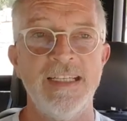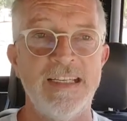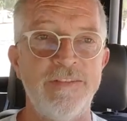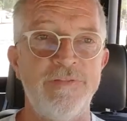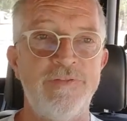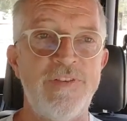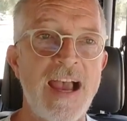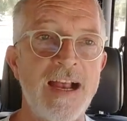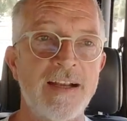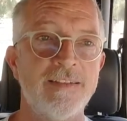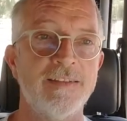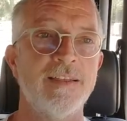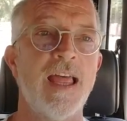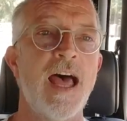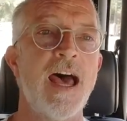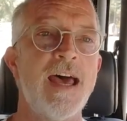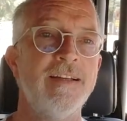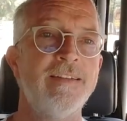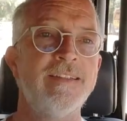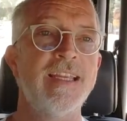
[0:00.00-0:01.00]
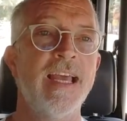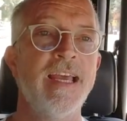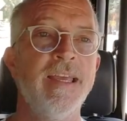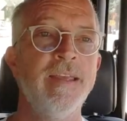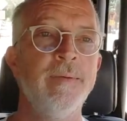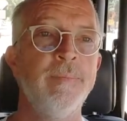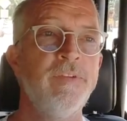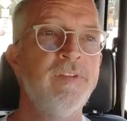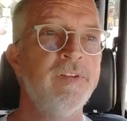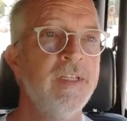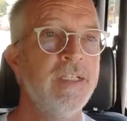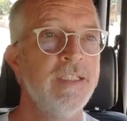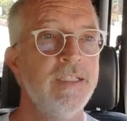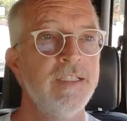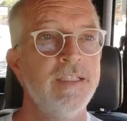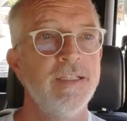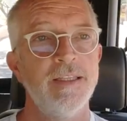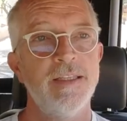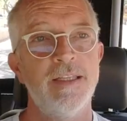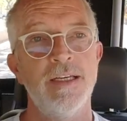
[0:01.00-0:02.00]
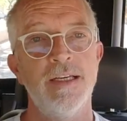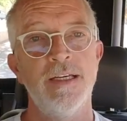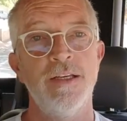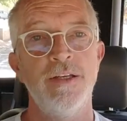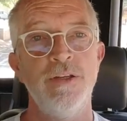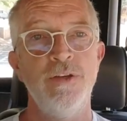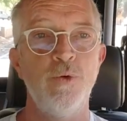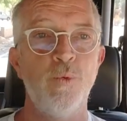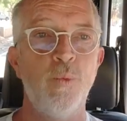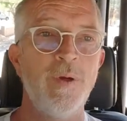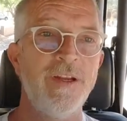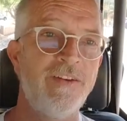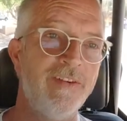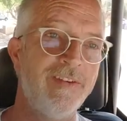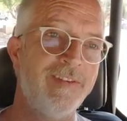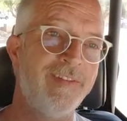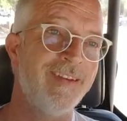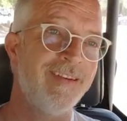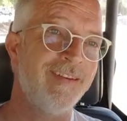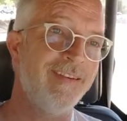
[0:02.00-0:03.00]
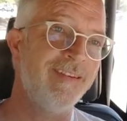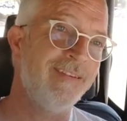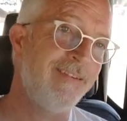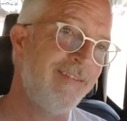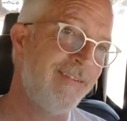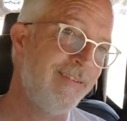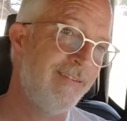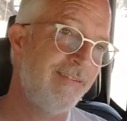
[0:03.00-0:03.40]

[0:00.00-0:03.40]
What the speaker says: In fact, a lot of times the new widgets and